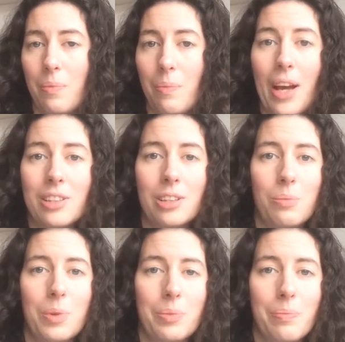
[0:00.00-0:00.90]

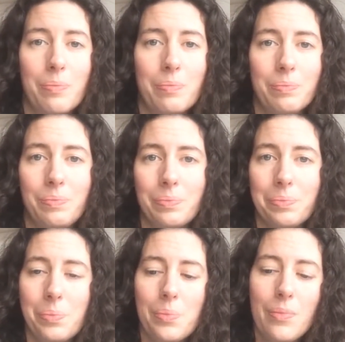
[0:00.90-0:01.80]
maximum
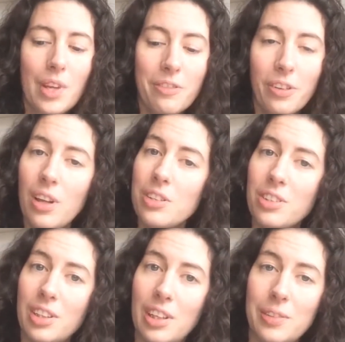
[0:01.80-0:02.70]

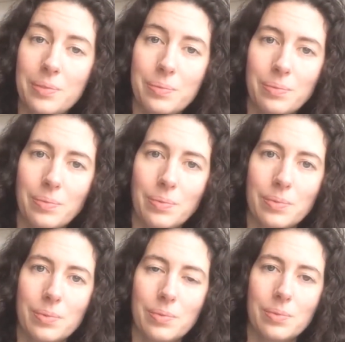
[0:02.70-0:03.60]
velocity.
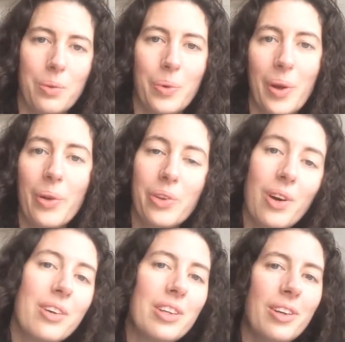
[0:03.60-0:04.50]
We all
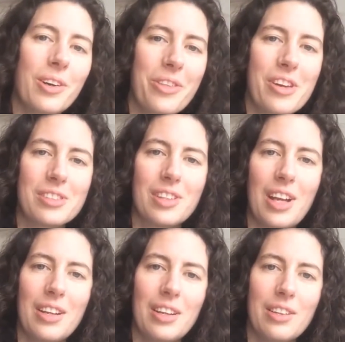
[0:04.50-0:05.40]
know the Earth doesn't
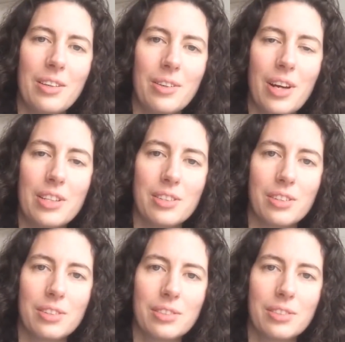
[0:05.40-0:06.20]
end at the horizon.